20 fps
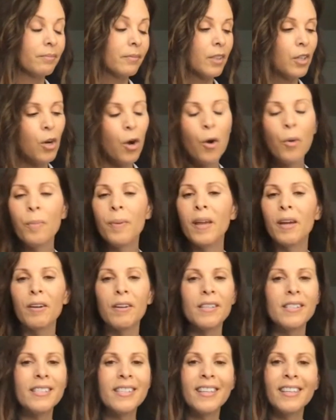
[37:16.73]

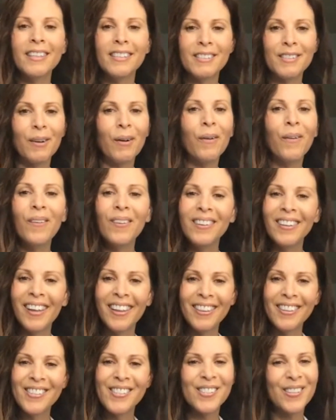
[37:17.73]
co-parenting is a whole
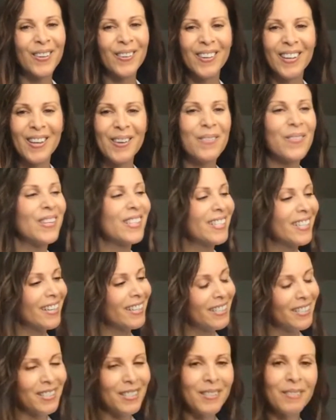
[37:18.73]
other journey, which
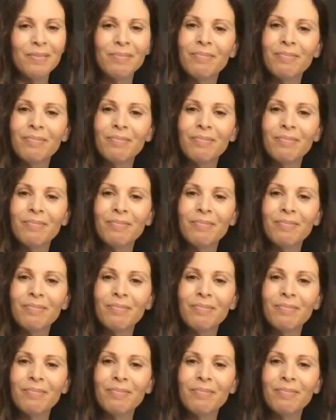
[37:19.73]
has,